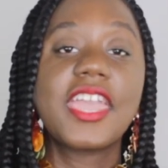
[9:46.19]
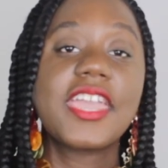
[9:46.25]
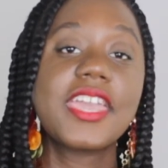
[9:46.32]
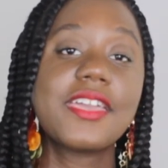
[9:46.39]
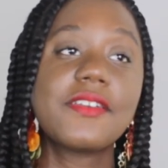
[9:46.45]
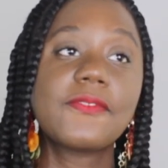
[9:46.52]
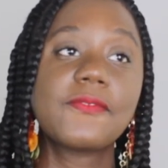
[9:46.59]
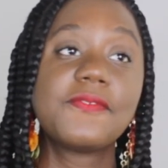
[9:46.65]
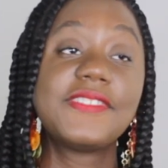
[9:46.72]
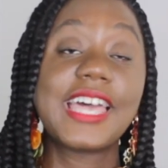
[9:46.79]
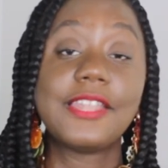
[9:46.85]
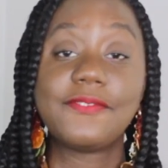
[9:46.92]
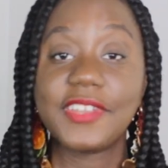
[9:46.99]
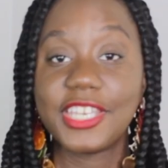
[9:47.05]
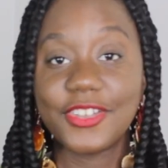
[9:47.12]
If
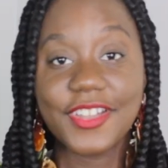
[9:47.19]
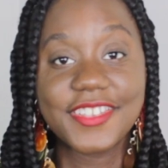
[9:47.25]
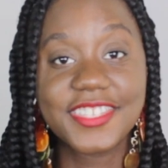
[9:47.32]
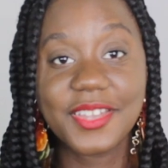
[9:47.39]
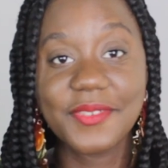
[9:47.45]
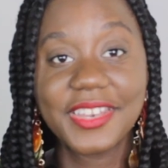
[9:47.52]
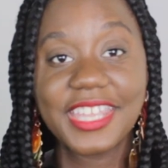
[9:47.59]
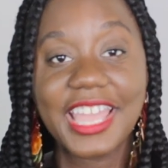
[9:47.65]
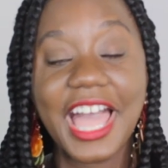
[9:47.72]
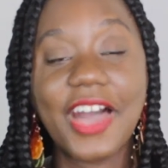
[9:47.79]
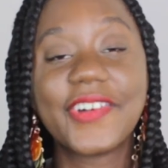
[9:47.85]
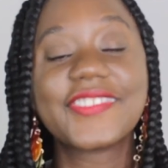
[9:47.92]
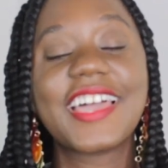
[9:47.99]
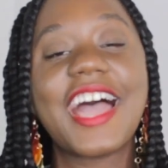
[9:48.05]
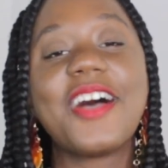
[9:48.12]
that video is already
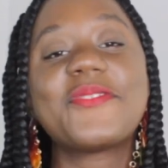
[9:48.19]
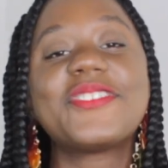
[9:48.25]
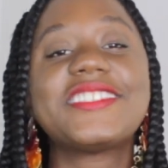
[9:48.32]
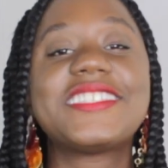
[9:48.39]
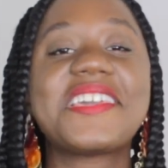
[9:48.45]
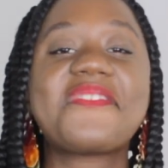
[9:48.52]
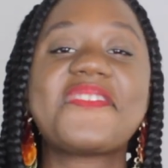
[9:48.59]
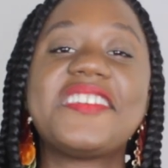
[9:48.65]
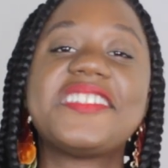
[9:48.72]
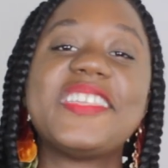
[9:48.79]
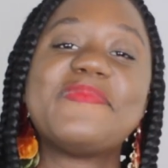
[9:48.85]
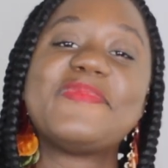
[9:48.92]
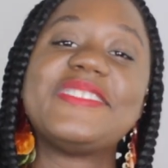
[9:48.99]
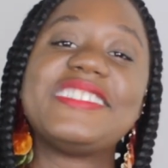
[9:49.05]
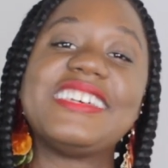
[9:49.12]
out, I will
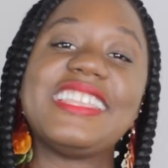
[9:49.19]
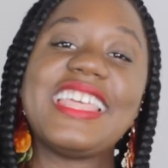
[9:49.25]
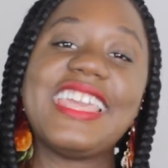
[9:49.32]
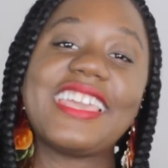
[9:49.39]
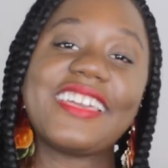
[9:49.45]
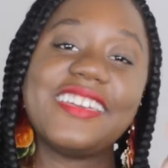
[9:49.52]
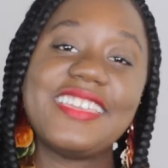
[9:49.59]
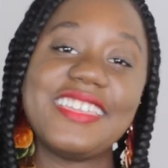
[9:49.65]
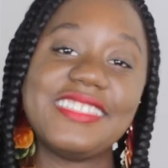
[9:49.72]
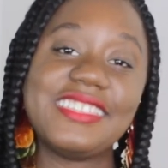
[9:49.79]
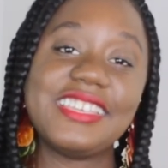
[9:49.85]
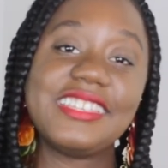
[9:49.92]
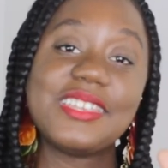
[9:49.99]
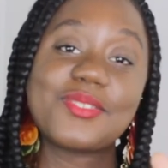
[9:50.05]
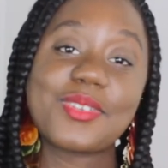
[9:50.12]
definitely put the link in
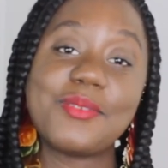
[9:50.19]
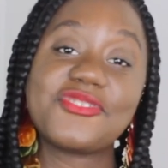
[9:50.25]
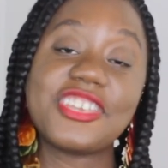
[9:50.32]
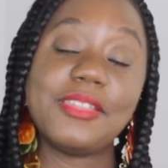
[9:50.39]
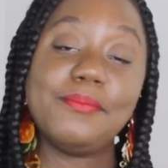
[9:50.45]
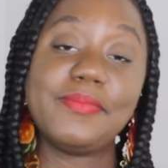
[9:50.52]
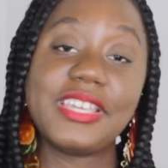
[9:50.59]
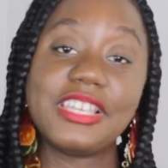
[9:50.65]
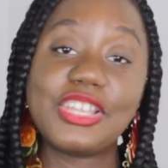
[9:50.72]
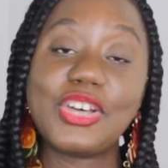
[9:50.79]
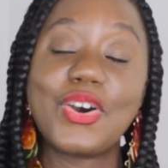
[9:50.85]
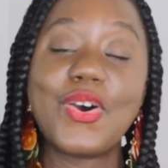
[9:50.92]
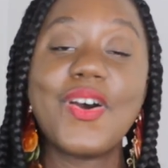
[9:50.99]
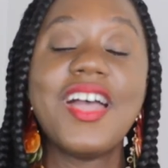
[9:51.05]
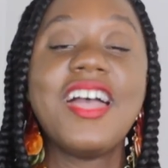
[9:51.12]
the description
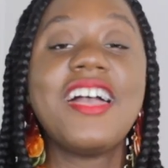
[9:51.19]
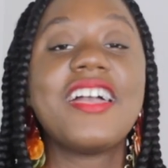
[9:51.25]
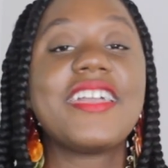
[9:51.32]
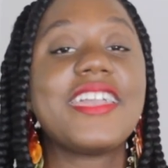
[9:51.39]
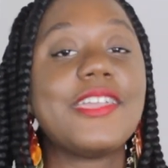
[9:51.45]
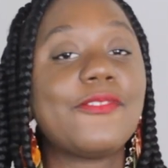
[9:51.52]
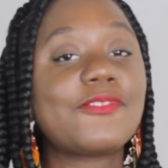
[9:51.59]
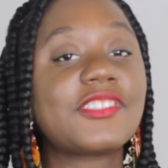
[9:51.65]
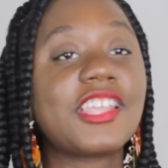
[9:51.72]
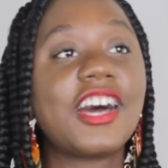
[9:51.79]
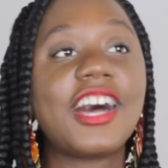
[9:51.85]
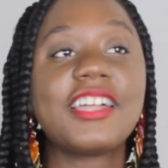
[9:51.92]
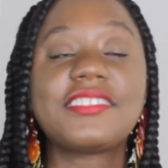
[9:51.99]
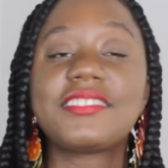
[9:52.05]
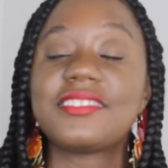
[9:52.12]
below. If
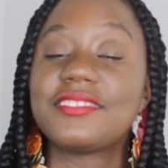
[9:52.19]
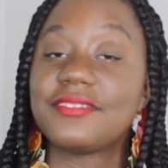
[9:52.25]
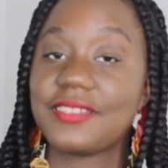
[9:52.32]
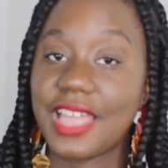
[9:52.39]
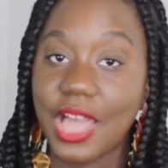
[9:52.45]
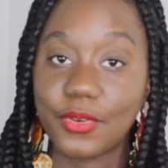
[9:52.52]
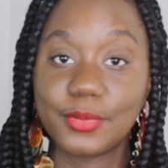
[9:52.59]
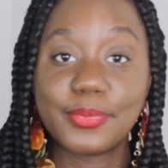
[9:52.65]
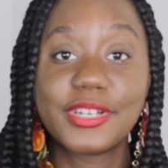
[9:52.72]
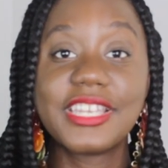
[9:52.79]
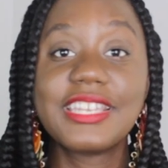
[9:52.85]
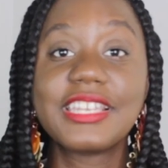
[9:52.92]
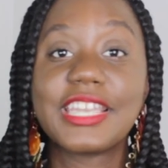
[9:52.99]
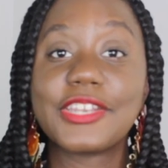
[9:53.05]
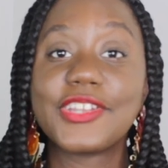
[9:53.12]
not, I will put
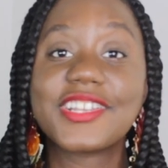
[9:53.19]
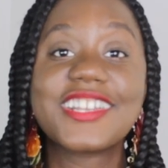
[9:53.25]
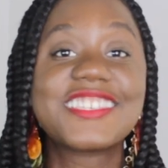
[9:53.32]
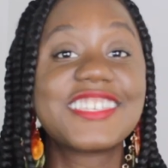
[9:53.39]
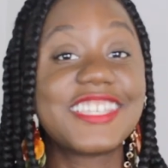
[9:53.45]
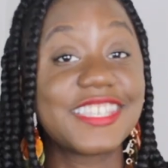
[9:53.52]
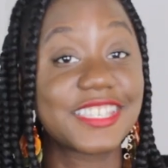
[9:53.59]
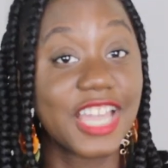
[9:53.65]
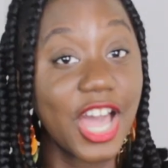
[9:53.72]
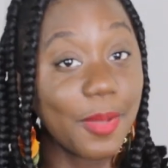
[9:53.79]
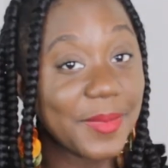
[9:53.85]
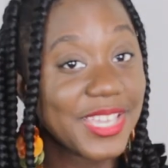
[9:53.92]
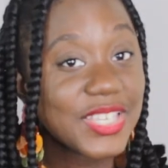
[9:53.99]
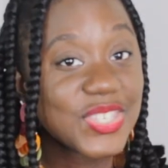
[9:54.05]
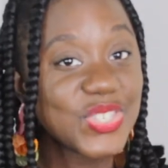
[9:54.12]
it later because it is
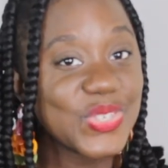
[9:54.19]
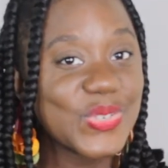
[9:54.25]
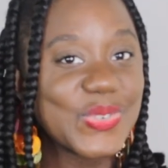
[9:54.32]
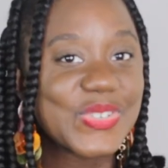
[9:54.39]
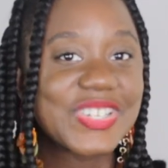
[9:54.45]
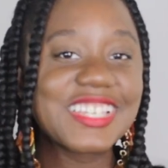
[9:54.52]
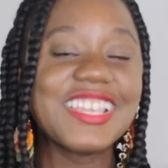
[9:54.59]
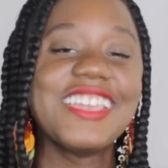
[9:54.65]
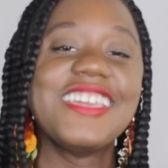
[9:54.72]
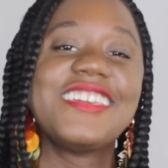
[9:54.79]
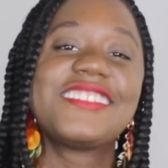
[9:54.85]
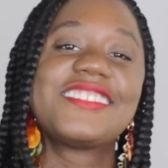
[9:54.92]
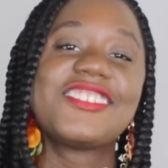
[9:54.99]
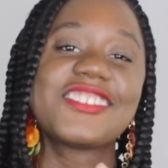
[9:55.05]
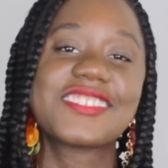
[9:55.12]
coming soon.
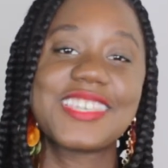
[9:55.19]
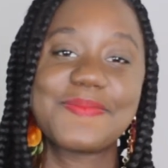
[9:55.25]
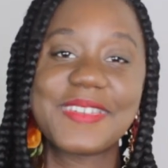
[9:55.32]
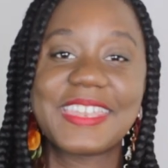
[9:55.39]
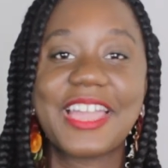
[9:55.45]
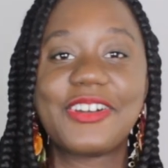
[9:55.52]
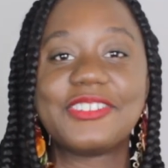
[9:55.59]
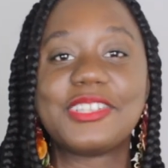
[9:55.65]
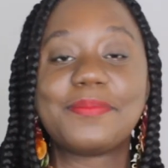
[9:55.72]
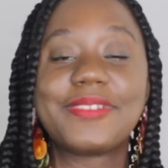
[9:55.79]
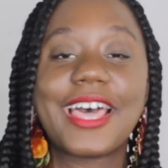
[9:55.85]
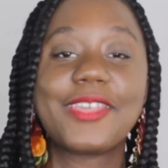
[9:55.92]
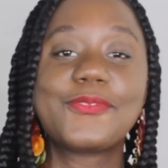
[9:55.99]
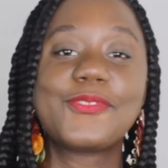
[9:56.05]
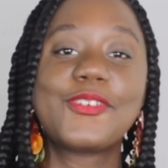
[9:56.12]
just keep an eye on the
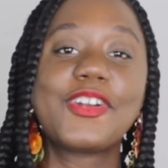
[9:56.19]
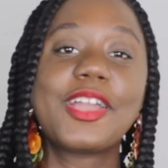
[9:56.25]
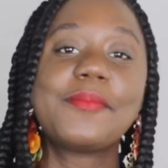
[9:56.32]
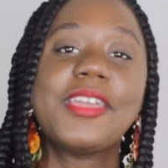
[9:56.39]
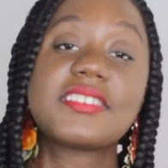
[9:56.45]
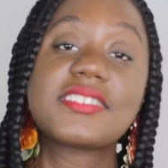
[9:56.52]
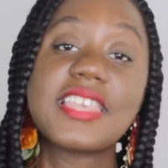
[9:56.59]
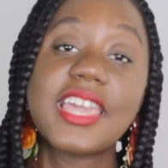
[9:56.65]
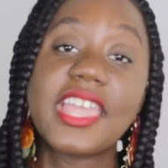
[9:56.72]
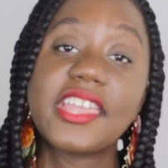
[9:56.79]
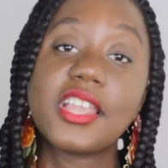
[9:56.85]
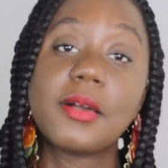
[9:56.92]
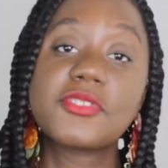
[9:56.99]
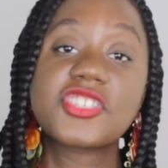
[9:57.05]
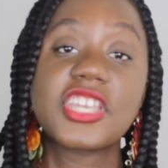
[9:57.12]
platform. The
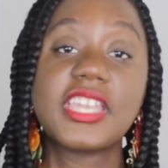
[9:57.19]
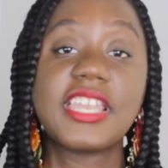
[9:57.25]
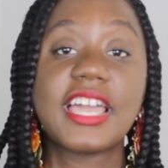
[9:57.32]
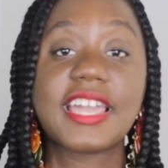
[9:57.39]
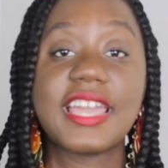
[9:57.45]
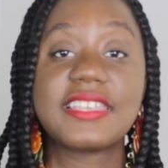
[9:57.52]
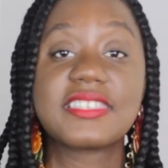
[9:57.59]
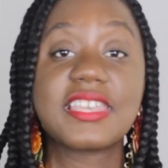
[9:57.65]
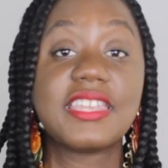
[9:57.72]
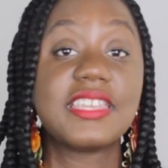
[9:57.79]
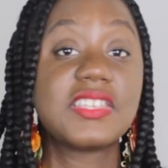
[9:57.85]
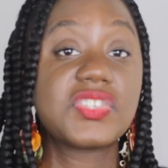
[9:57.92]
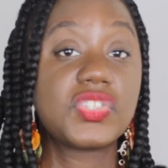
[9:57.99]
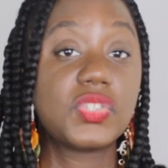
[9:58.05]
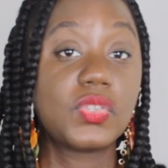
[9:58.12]
second option, like I said,
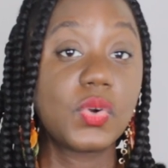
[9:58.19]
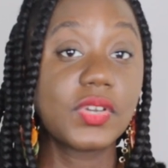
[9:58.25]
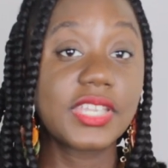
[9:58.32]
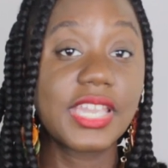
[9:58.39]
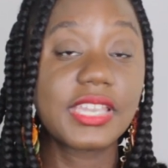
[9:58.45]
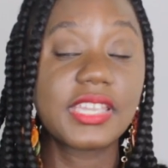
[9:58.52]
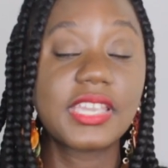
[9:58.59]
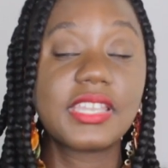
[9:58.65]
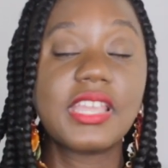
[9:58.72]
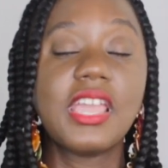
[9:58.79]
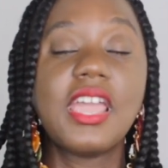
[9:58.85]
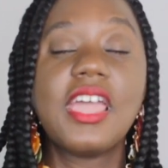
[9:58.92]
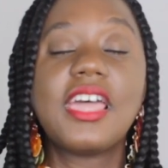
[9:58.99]
is donate it.